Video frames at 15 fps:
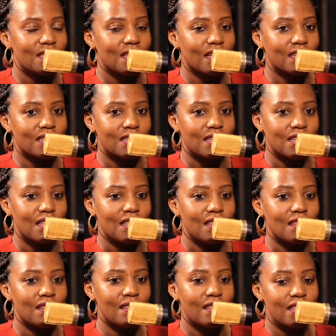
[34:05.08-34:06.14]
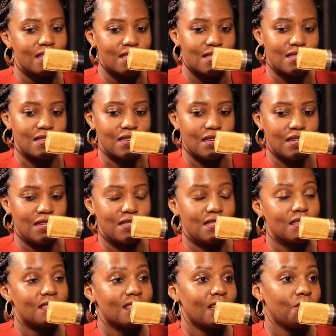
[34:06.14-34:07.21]
that
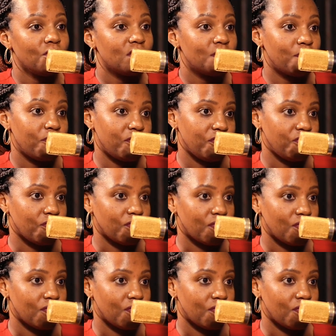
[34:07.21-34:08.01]
it's a lot spiritual,